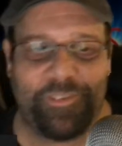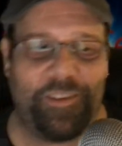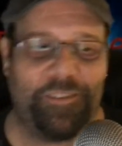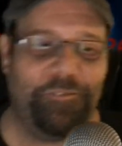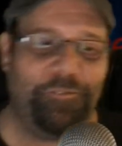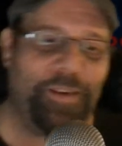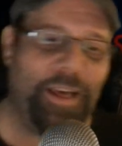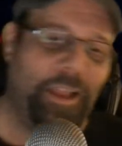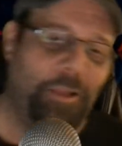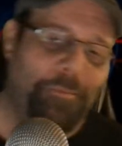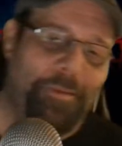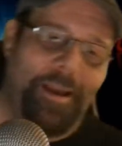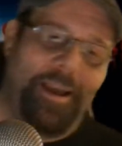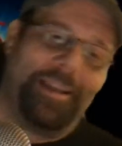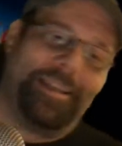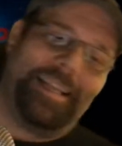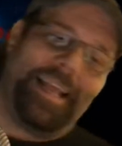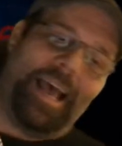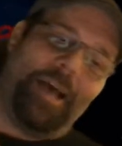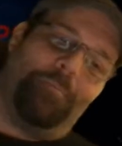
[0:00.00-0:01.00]

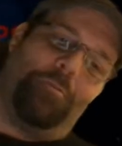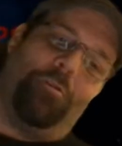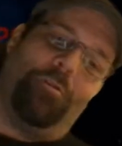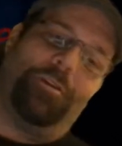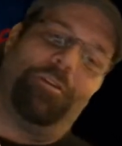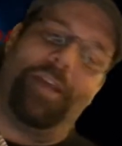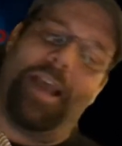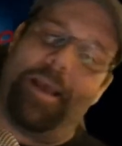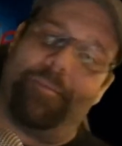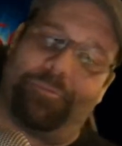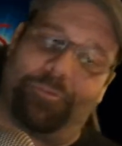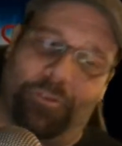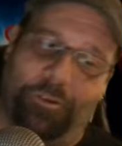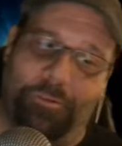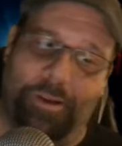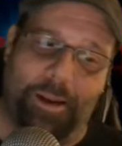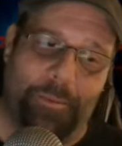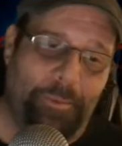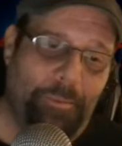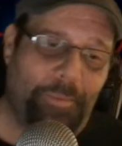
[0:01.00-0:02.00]
You're absolutely
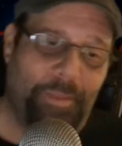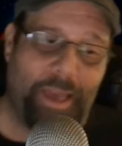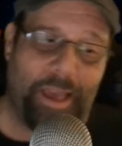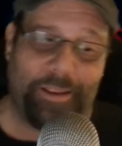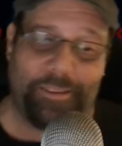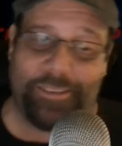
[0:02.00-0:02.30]
right about that.